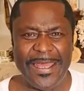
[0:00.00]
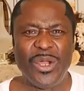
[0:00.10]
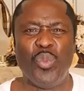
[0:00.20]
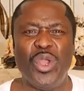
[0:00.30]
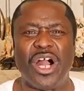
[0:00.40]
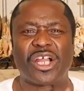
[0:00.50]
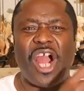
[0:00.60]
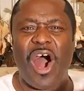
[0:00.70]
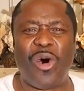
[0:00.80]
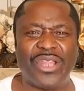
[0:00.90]
We are
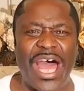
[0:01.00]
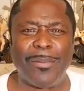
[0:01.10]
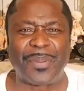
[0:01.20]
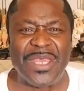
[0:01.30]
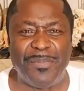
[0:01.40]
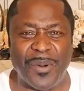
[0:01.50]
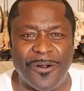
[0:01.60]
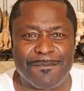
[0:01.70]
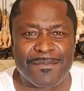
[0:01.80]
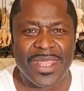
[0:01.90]
called out
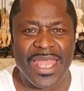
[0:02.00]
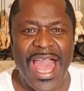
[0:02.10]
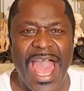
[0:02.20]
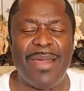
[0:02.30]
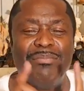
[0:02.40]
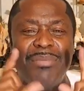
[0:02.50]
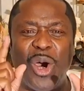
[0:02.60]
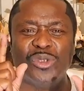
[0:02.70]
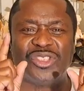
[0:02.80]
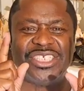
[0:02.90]
people. And
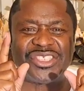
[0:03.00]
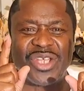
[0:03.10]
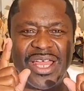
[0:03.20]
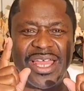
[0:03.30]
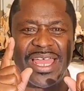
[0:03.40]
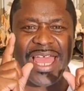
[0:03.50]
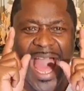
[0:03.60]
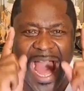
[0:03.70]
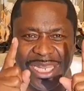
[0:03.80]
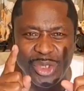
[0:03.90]
Moses,
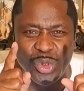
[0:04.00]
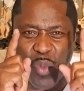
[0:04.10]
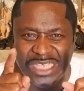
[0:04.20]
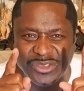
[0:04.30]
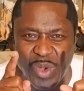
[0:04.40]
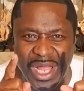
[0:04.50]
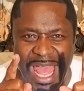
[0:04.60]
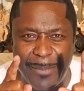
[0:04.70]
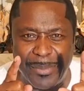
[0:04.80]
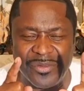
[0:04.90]
hallelujah. Watch what
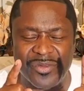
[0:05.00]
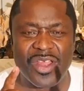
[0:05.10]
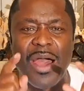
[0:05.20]
happened.